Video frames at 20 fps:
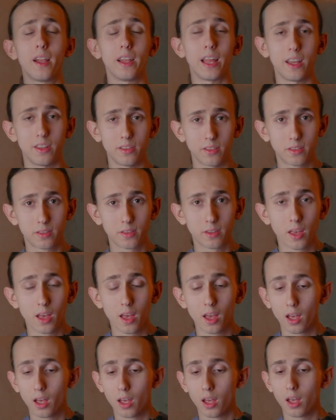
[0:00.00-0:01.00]
lens
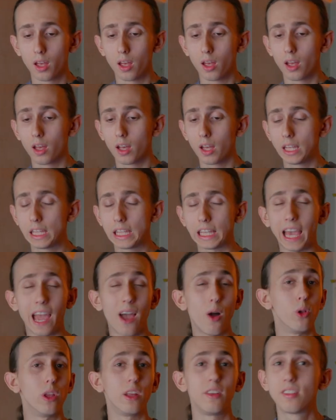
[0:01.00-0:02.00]

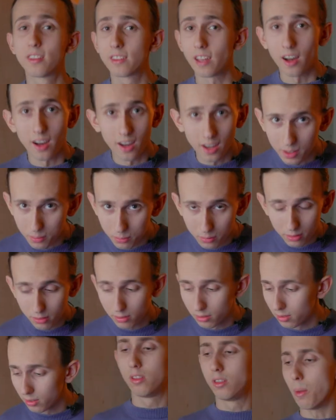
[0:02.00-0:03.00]
countless times.